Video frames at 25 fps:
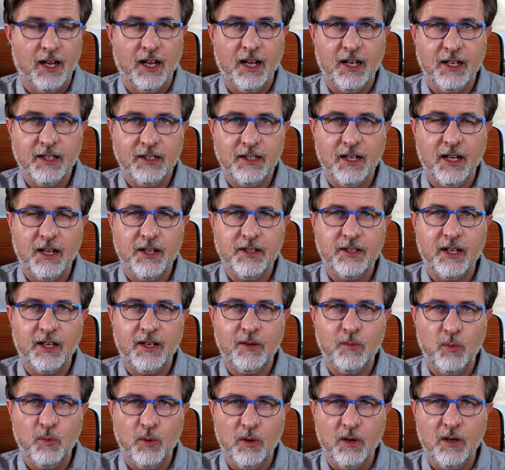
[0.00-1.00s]
And
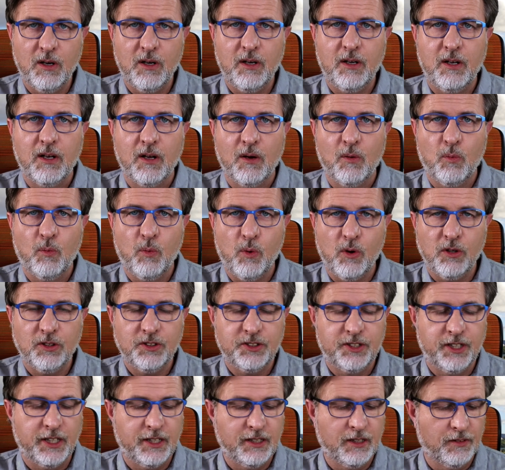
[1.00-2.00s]
they were
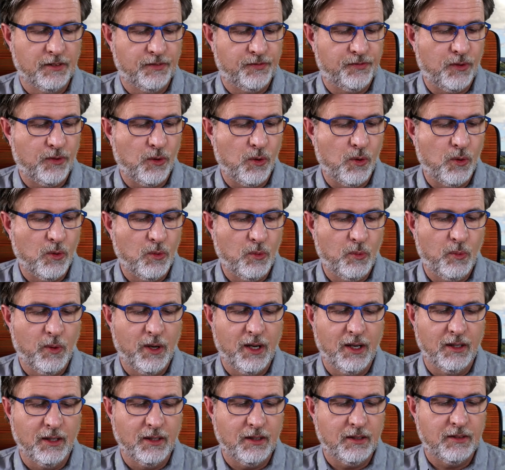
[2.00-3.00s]
wanting the full
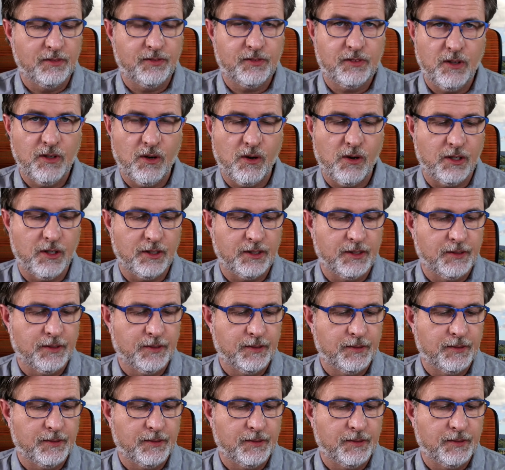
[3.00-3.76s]
will of God.